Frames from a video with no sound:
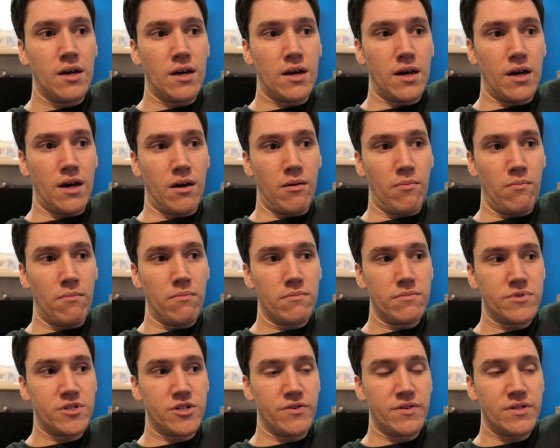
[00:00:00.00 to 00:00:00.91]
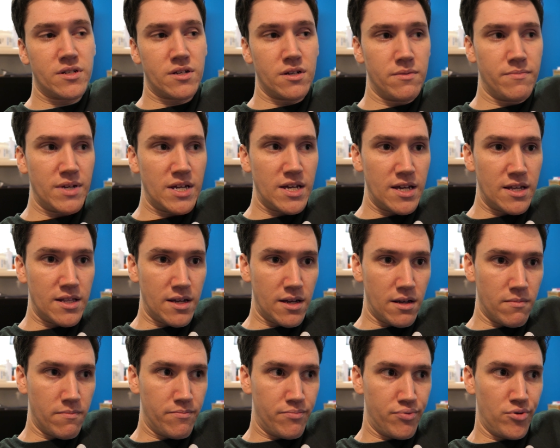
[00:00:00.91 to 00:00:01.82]
Um, so he's going to be
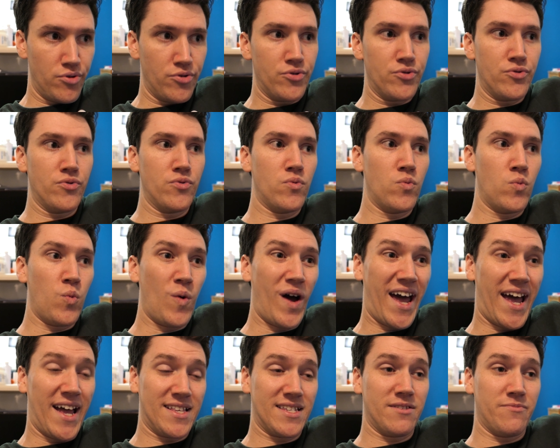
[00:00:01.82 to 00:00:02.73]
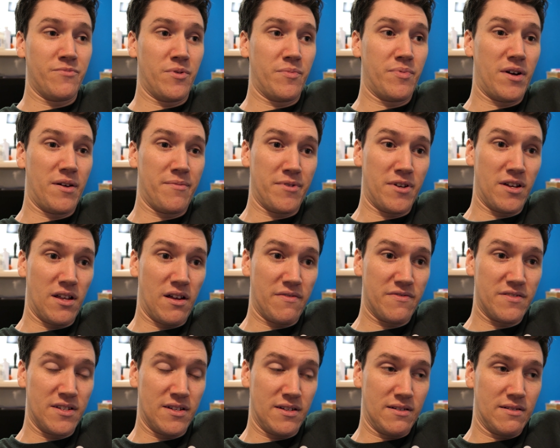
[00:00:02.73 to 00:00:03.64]
eating blue wet, and we're probably going to
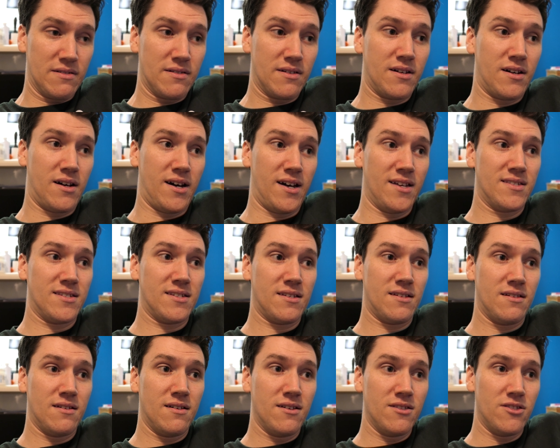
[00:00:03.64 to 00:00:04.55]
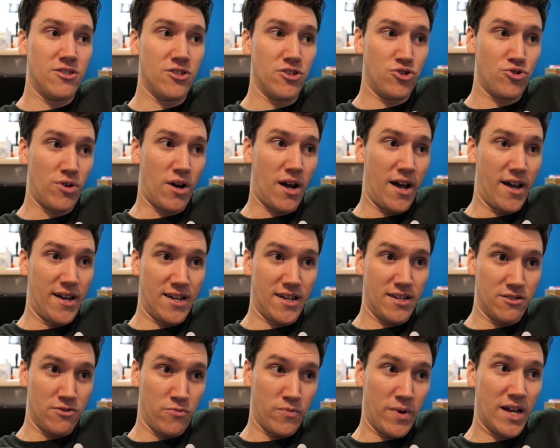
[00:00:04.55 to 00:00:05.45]
have to cut the dry
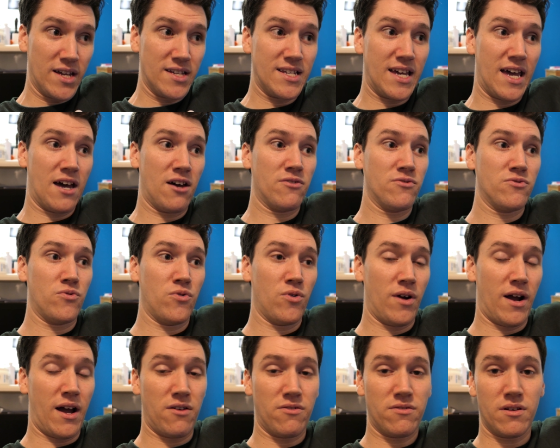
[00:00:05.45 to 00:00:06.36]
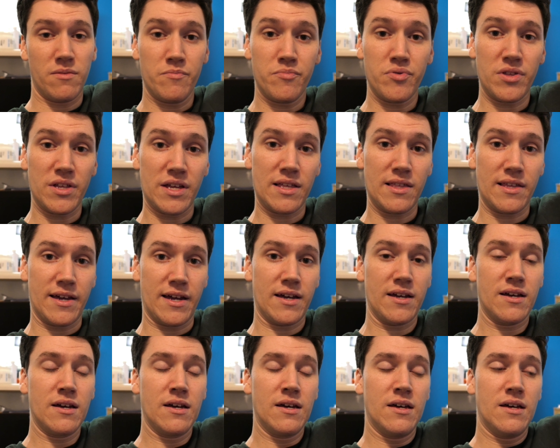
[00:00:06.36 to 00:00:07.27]
either way down or out
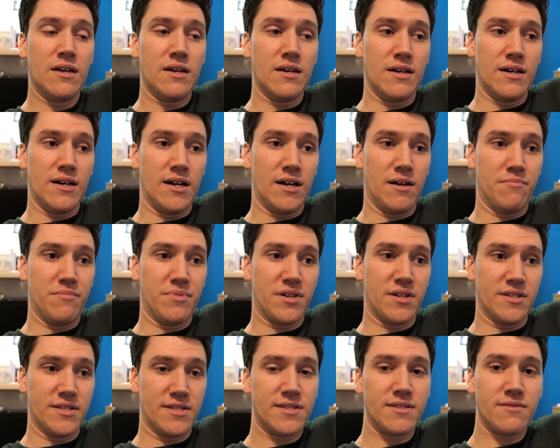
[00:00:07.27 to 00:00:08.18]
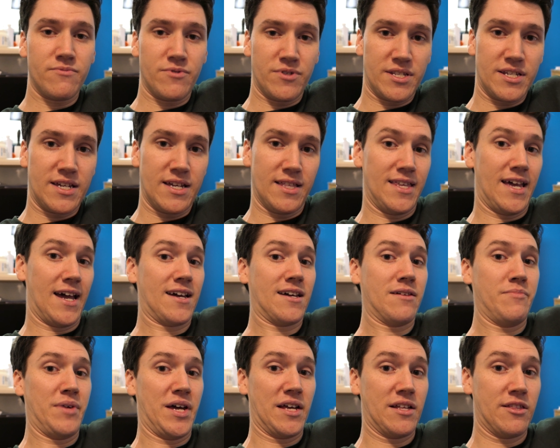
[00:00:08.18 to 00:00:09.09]
completely um, because once again that
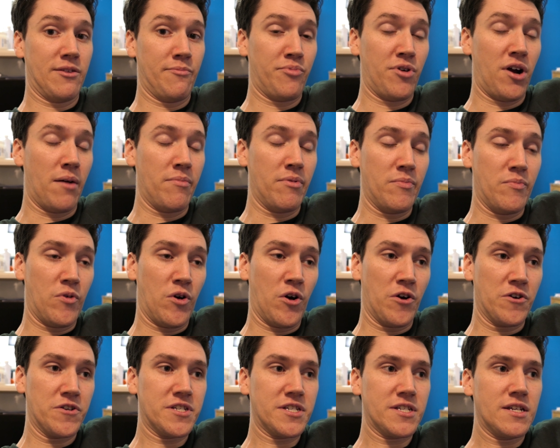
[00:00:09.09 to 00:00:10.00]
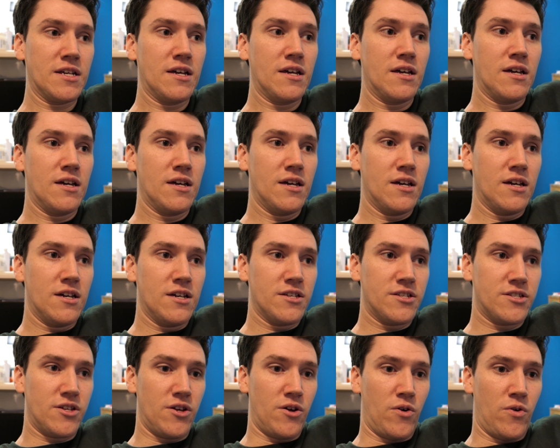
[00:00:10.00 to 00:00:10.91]
can make the problem worse.
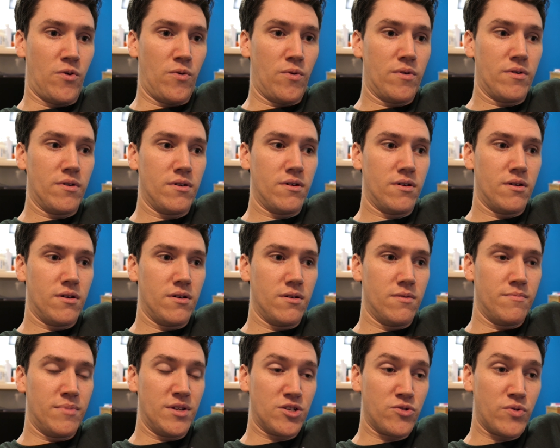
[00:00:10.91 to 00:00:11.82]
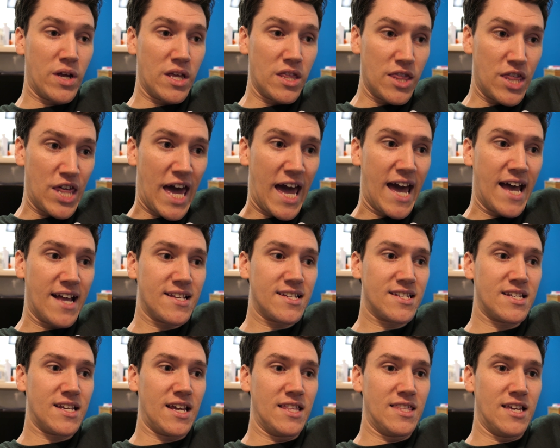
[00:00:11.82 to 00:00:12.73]
So between
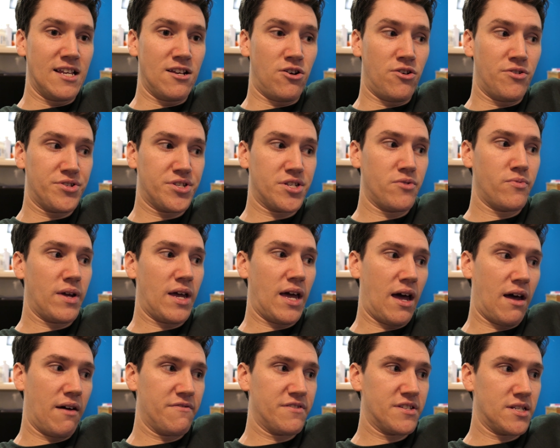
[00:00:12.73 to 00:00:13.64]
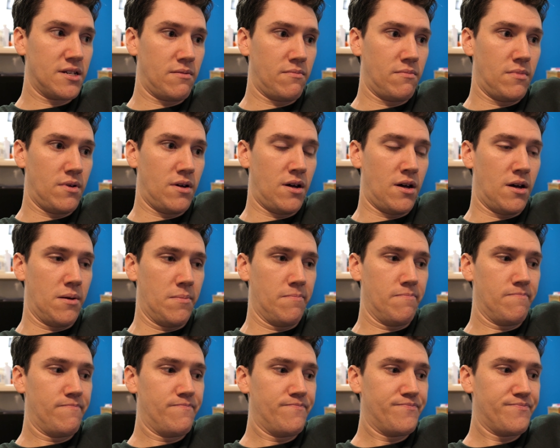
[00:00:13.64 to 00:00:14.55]
that and then also we have some
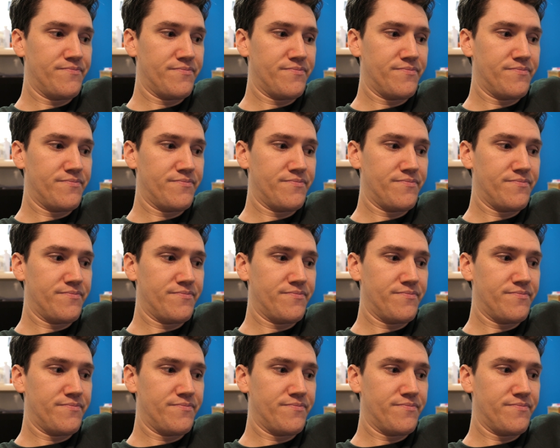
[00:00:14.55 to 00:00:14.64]
um,